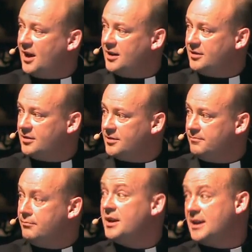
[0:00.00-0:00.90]
and
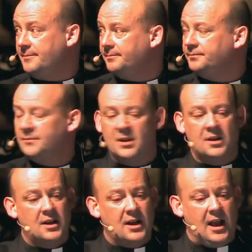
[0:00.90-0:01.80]
money. Mm-hmm.
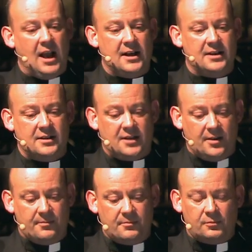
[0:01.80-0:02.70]
And
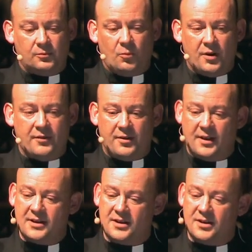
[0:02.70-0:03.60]
one of the
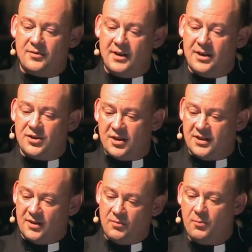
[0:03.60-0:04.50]
things that's really
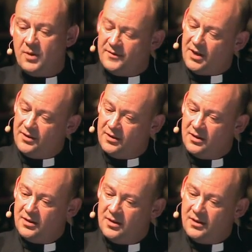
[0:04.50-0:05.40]
interesting when we've done
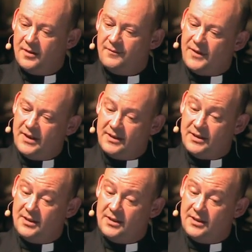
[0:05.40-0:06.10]
the